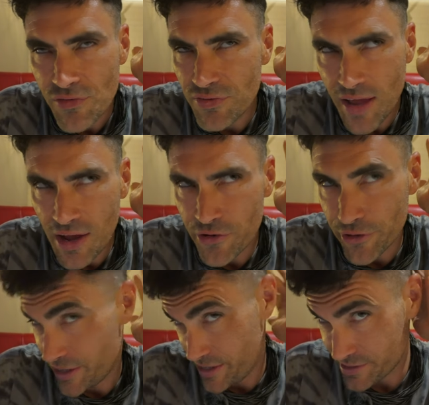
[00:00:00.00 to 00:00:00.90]
flour
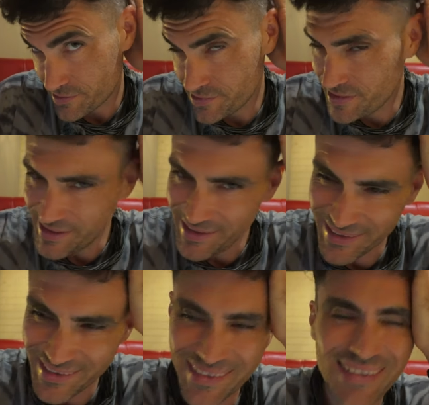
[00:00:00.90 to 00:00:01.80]
in it.
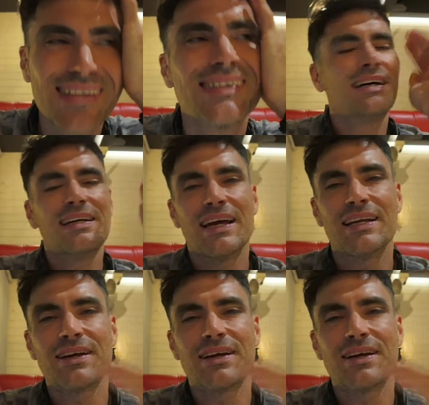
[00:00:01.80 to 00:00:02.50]
Yeah,